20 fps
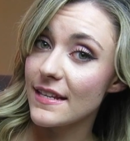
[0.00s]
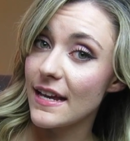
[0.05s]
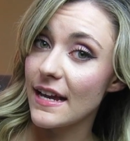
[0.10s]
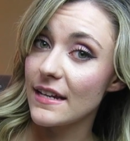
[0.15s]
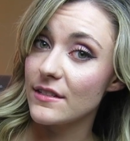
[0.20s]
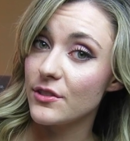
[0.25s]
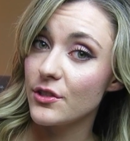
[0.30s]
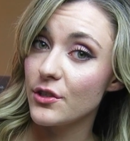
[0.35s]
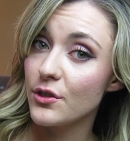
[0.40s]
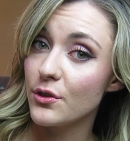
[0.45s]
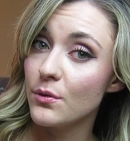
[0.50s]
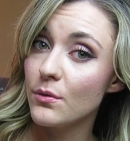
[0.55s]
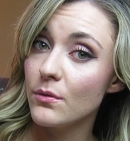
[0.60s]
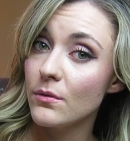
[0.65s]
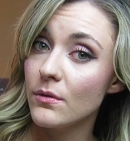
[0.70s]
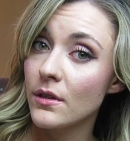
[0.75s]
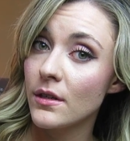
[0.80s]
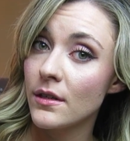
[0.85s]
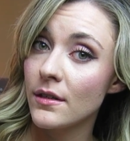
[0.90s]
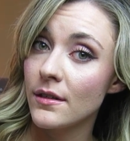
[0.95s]
tattoo,
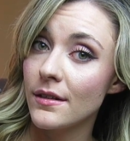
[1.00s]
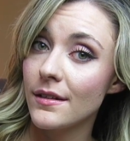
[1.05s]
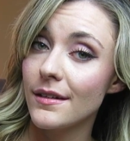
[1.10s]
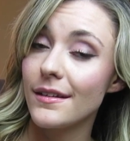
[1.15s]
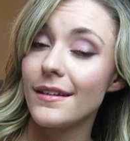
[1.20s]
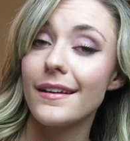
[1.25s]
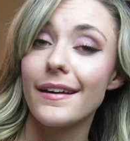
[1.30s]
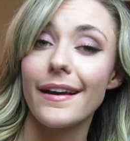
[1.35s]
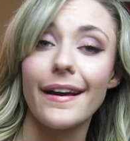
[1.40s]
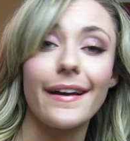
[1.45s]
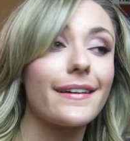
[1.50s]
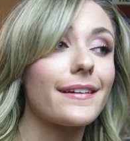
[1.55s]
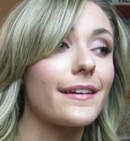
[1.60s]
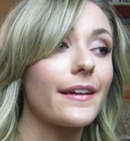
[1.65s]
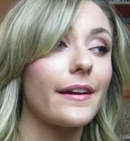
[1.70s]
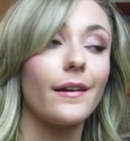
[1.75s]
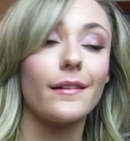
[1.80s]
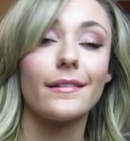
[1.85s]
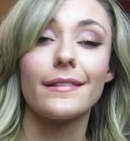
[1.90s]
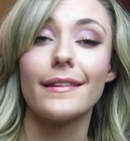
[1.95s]

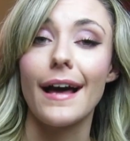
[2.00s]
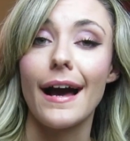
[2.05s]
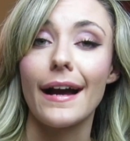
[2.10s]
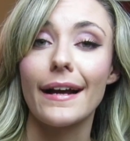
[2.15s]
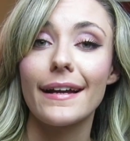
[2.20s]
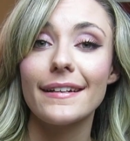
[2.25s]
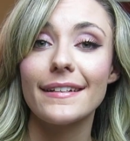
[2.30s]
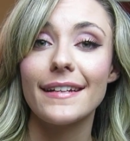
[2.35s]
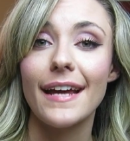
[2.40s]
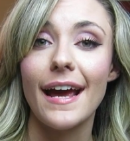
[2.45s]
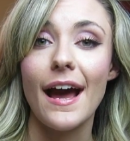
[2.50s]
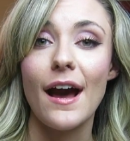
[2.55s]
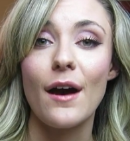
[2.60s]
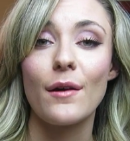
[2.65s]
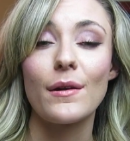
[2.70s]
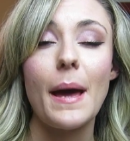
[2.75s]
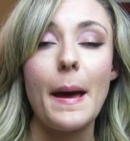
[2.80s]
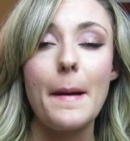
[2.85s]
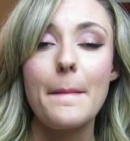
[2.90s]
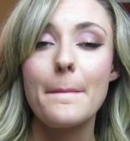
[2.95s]
lock it
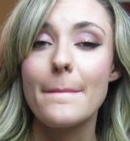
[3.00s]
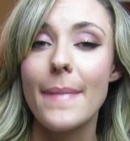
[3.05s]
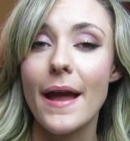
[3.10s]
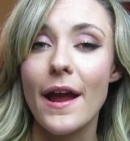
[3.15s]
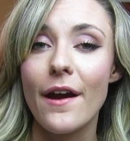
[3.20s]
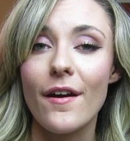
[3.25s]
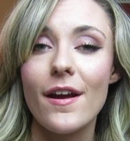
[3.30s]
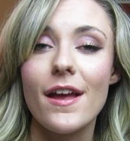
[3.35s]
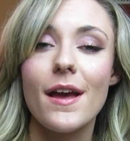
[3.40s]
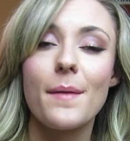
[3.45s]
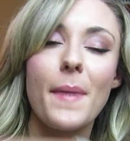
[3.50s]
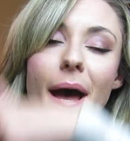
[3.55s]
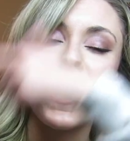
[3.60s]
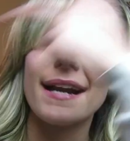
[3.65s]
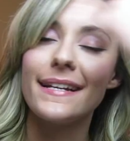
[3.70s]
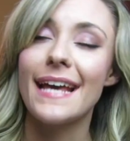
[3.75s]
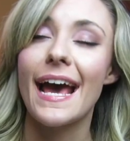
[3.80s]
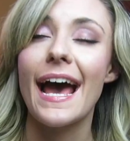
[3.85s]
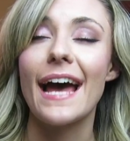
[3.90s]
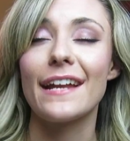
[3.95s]
down, marry him,
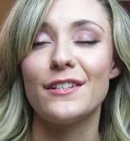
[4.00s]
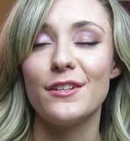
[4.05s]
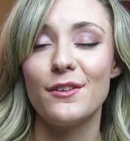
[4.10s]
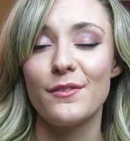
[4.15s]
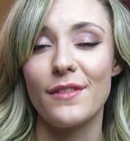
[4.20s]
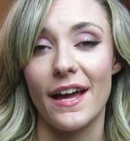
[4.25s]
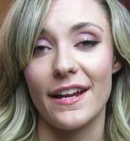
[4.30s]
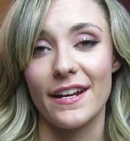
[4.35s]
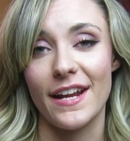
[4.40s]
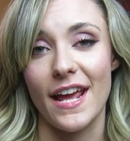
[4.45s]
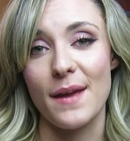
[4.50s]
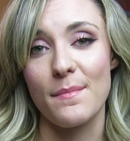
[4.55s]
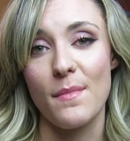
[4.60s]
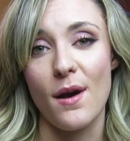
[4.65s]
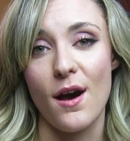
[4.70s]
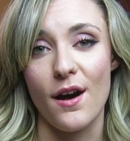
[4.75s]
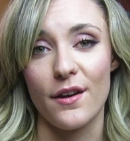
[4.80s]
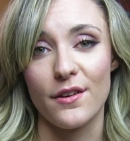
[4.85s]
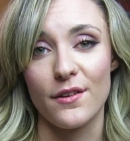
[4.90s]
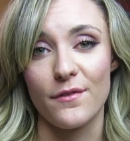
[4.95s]
tattoo that
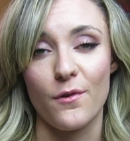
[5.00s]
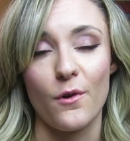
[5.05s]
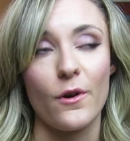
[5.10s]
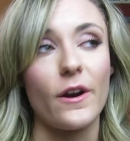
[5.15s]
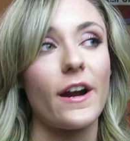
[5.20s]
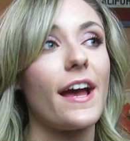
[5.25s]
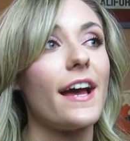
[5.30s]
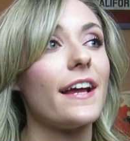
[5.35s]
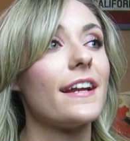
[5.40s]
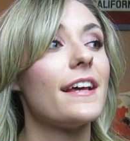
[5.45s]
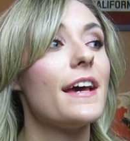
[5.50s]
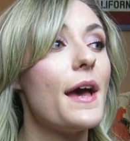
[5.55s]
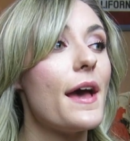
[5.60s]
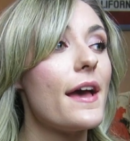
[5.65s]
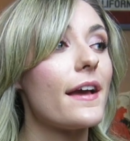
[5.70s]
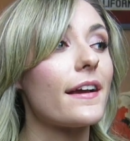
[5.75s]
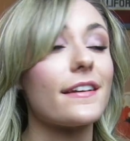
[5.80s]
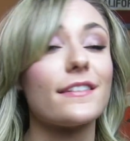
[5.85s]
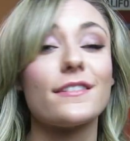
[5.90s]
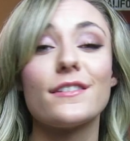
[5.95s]
name on your forehead.
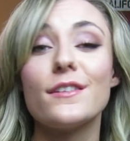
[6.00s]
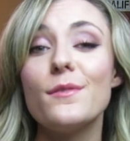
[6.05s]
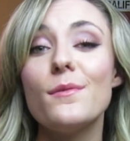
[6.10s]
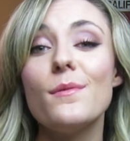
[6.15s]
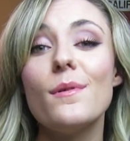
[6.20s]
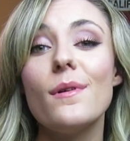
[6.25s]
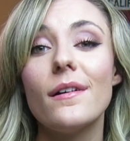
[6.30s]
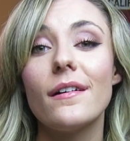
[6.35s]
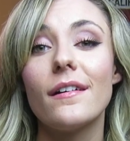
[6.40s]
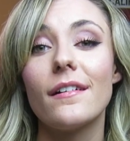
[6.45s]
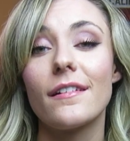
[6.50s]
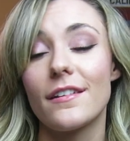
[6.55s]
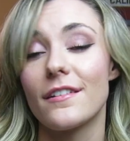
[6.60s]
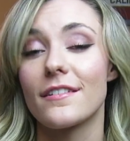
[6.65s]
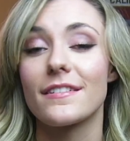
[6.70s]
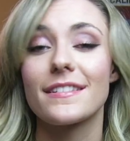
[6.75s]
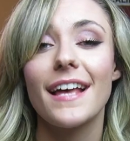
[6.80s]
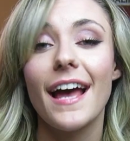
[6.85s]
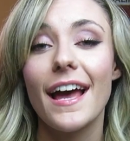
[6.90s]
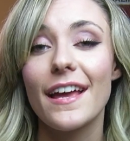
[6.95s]
Because
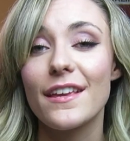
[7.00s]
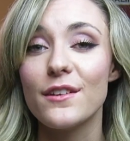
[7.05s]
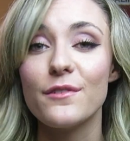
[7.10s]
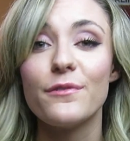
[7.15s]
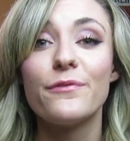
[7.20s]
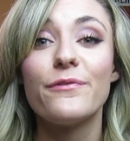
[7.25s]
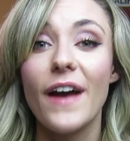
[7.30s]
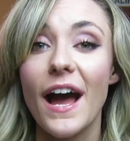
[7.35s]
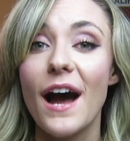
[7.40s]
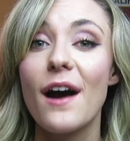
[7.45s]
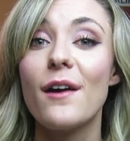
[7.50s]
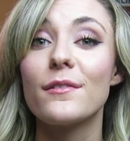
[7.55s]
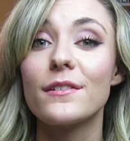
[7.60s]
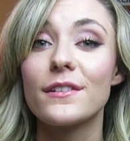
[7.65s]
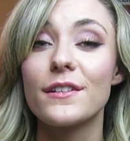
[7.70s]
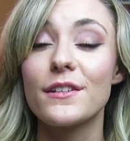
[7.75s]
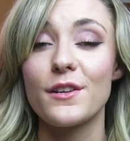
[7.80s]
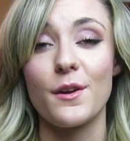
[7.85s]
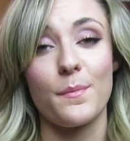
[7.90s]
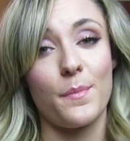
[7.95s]
you're set, you've
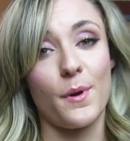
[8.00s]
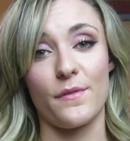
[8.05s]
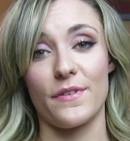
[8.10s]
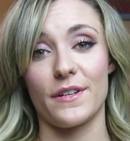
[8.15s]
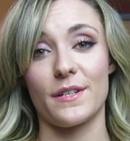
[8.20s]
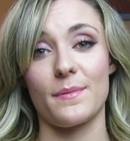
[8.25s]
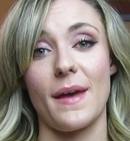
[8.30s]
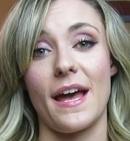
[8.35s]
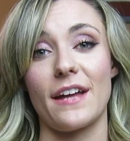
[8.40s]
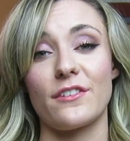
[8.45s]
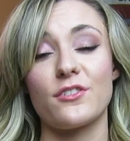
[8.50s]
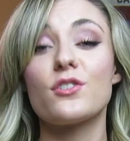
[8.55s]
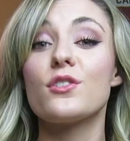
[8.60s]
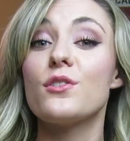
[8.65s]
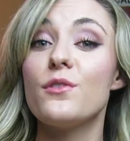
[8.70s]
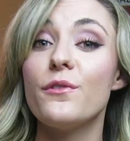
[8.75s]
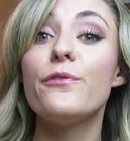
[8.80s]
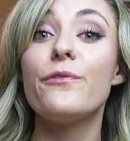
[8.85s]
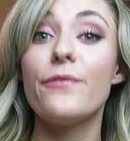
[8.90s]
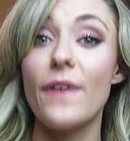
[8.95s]
found your perfect match.
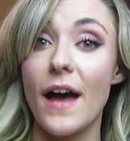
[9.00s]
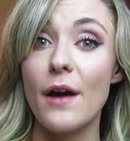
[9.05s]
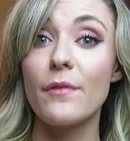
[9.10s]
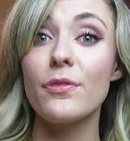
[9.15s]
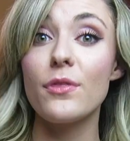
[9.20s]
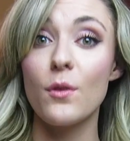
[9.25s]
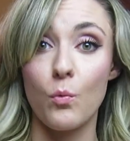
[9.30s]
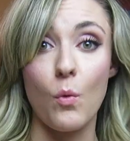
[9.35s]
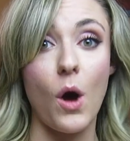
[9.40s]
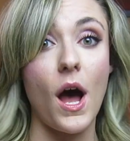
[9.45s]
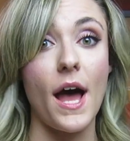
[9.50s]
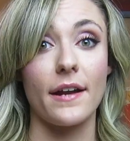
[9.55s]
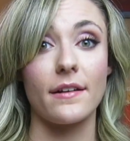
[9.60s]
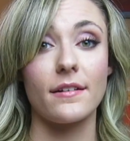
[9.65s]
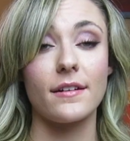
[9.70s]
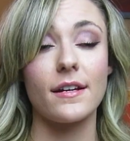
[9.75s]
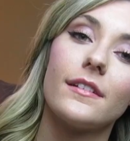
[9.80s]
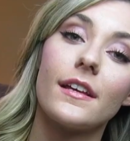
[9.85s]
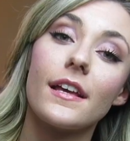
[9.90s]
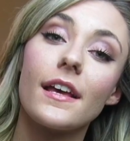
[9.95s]
You've found the
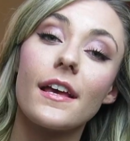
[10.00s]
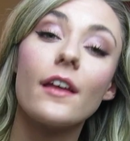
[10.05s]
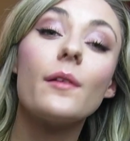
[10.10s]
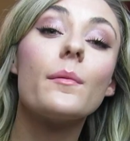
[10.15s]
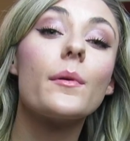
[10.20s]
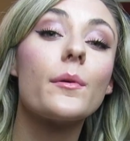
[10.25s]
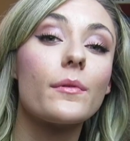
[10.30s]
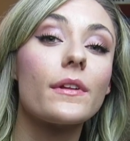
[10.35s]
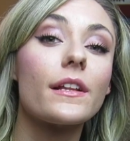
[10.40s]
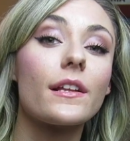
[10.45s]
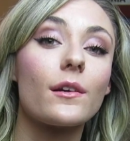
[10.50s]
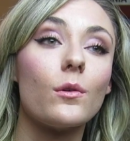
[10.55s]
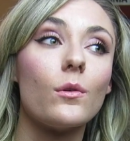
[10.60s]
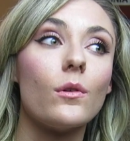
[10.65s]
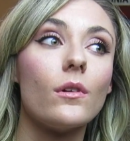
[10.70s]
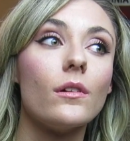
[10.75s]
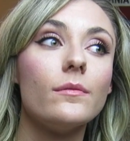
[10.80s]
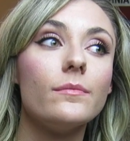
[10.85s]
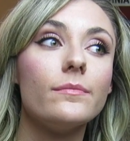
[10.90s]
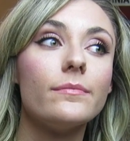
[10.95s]
one. It'll be really
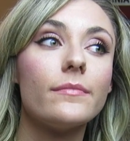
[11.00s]
cool.